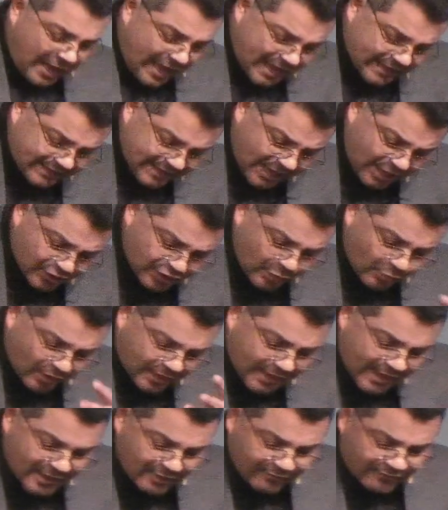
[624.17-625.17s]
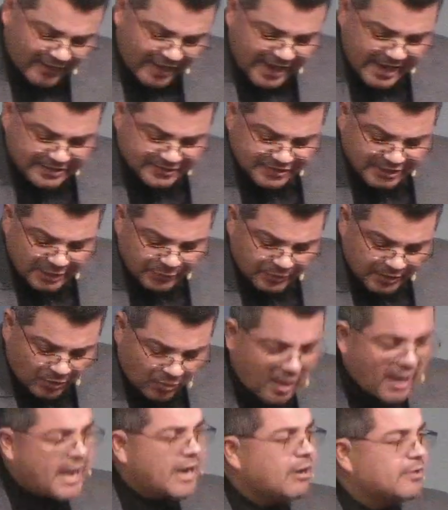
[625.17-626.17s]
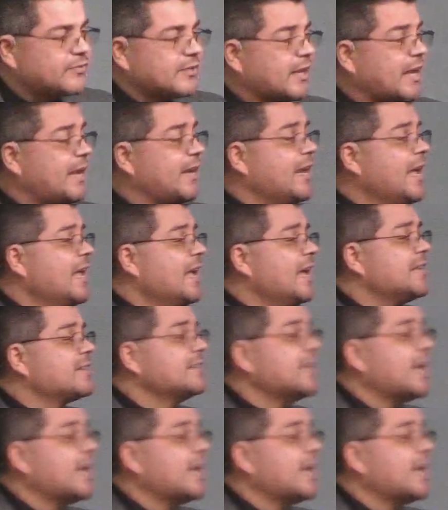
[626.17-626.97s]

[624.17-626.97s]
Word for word: So God tells them what kind of fast He requires. Again,